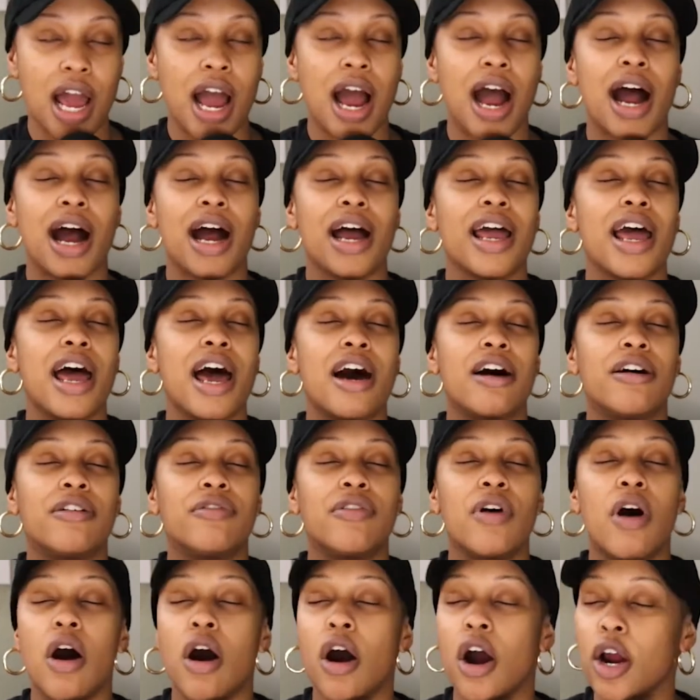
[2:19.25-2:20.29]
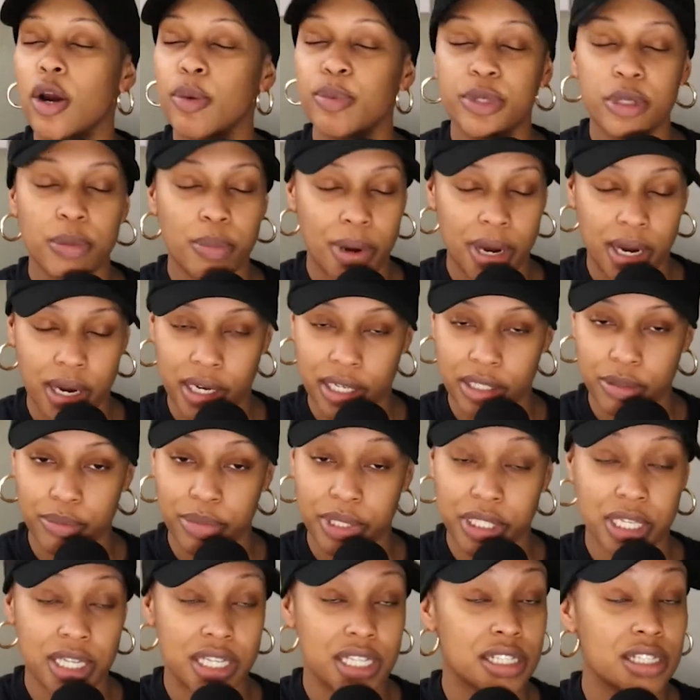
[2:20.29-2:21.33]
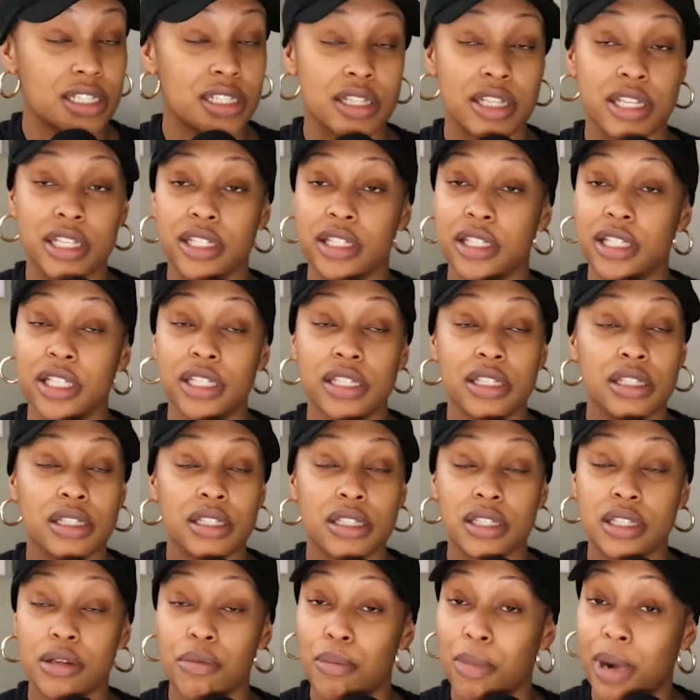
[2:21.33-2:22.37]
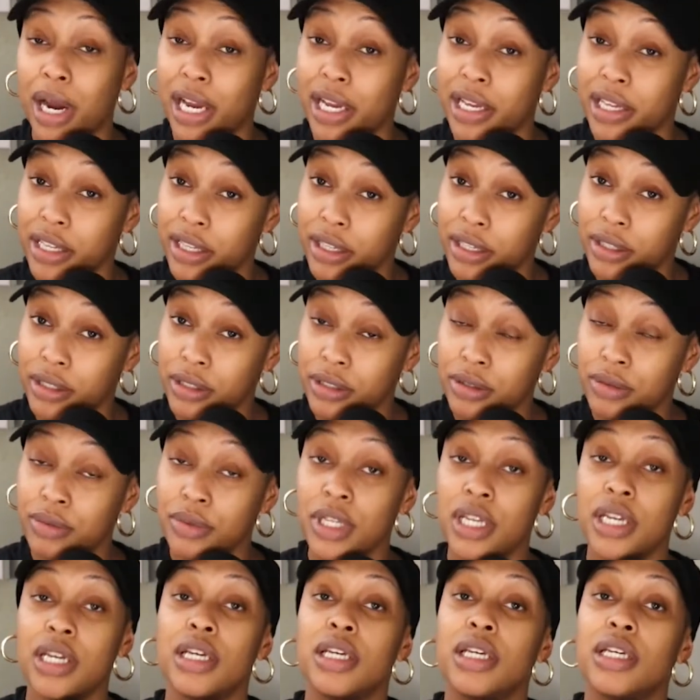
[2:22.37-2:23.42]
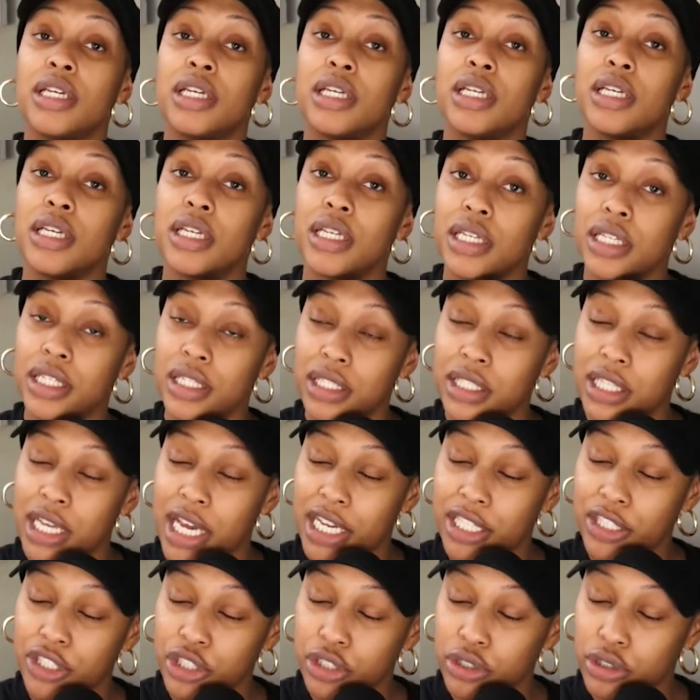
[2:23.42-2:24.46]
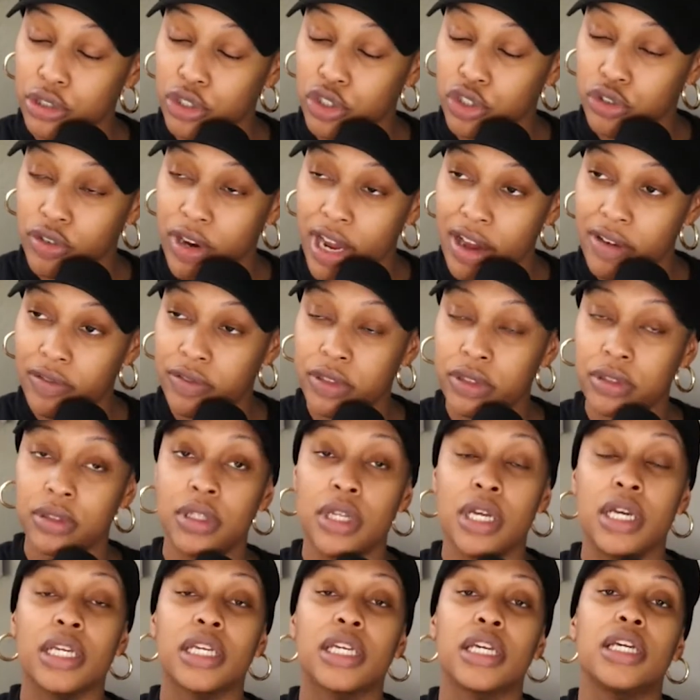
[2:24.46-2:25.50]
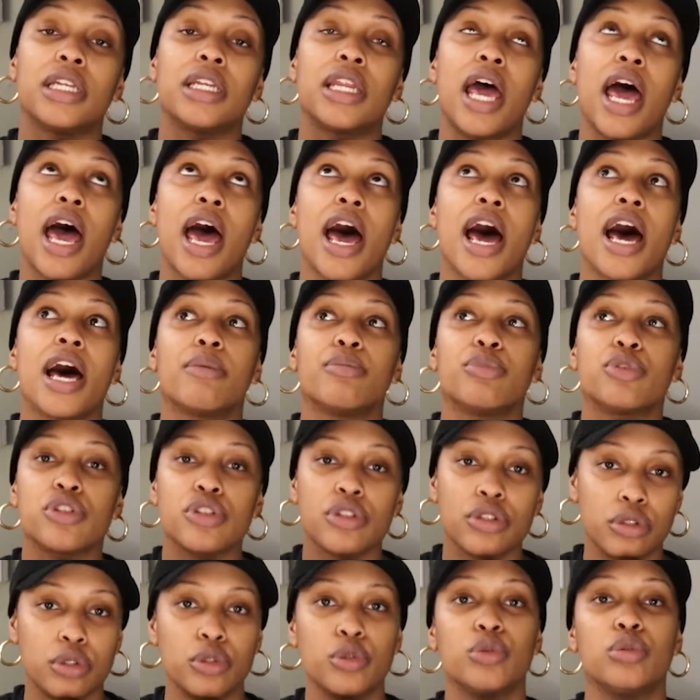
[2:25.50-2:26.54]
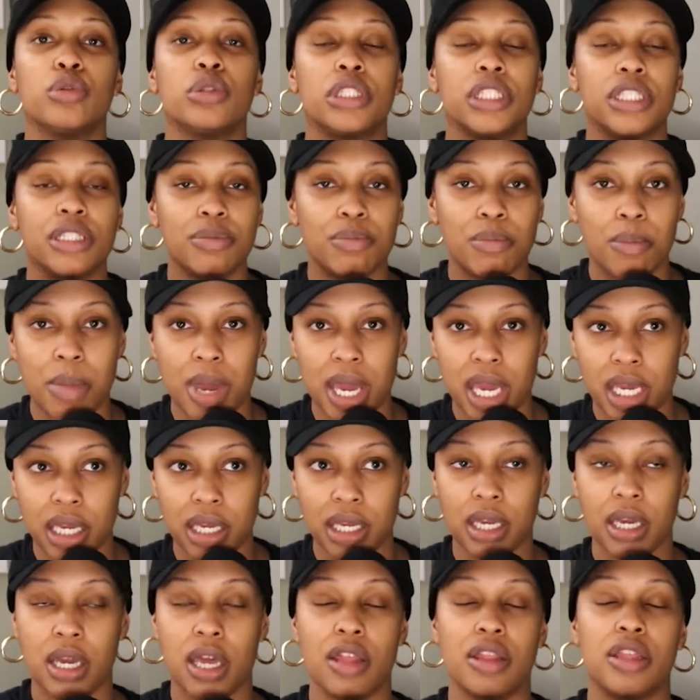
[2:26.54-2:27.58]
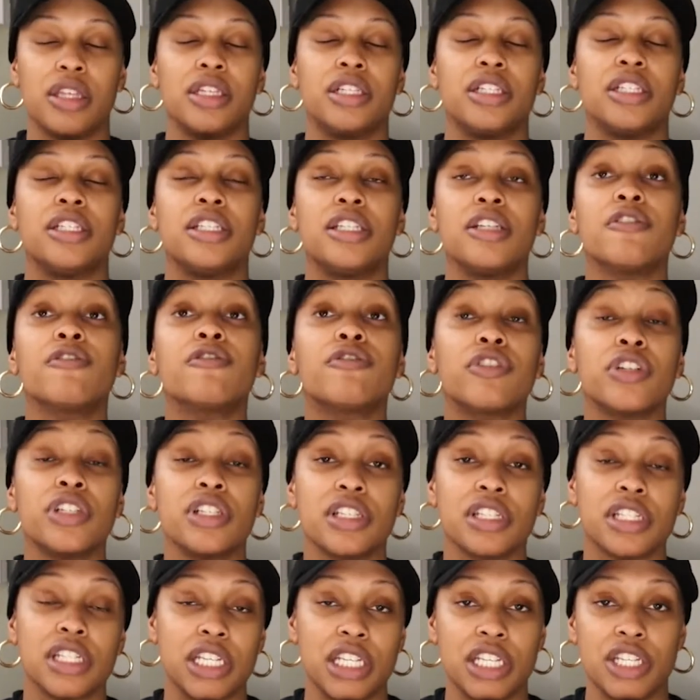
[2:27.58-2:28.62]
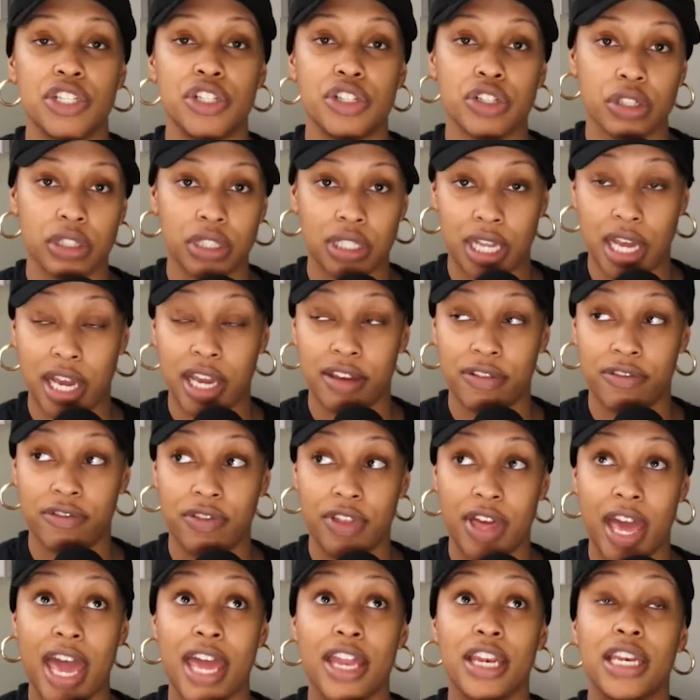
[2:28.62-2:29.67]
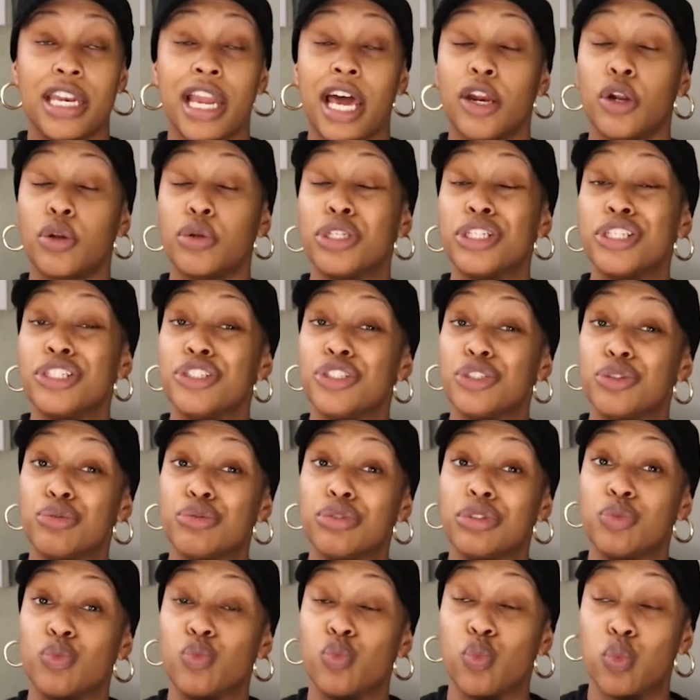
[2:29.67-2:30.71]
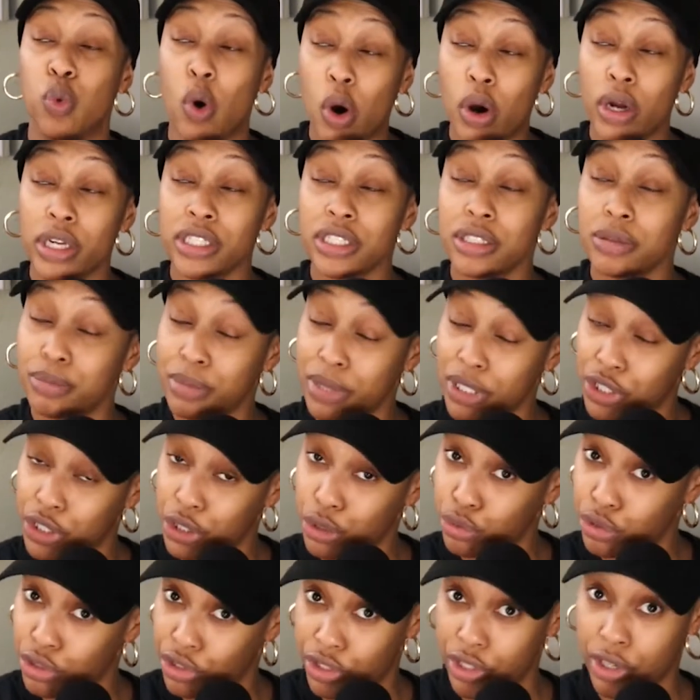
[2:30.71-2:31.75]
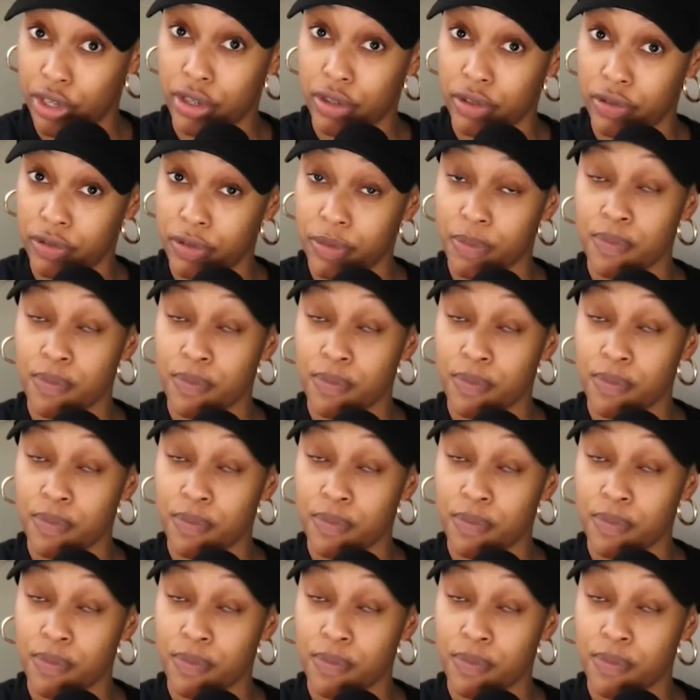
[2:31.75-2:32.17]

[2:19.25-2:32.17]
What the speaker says: I have harped upon, because this is my hill, intentional travel can absolutely make the difference in your life that not only you want, but you deserve.